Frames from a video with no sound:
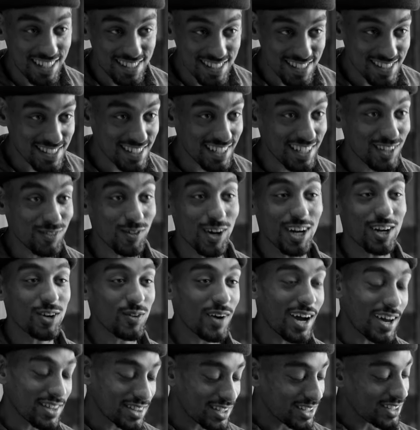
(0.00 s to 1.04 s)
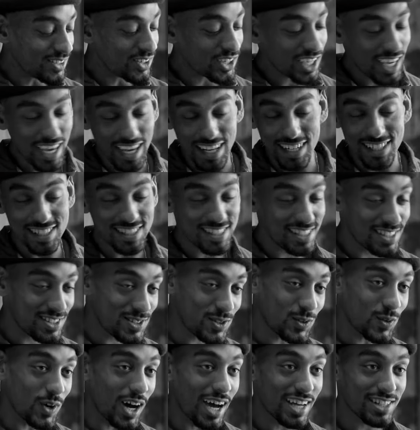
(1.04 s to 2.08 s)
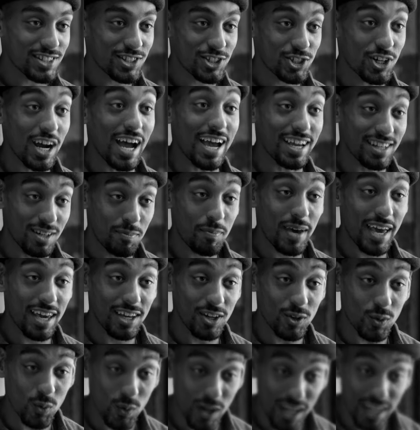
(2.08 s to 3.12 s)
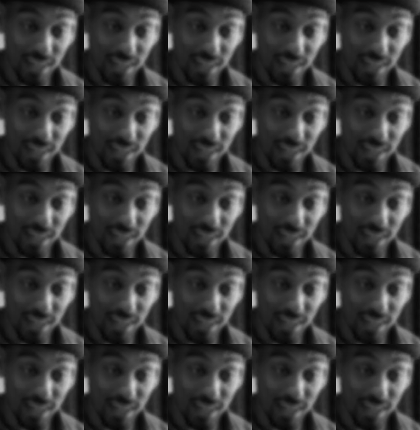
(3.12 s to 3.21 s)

Cooper, because I honestly moved on from it and I